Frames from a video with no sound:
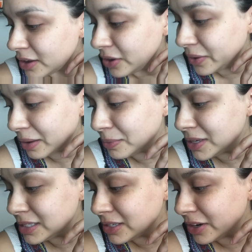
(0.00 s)
Okay, well,
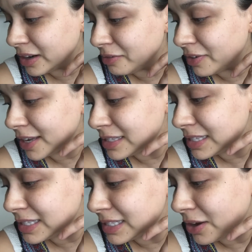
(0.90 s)
he's starting to fuss,
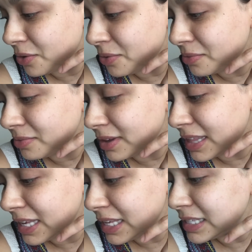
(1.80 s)
so I
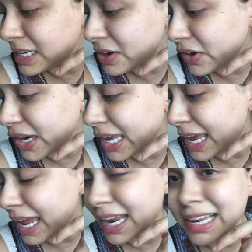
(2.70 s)
think he's hungry
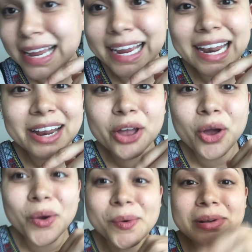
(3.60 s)
again. I gotta
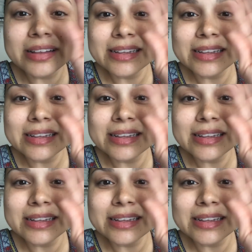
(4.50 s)
go.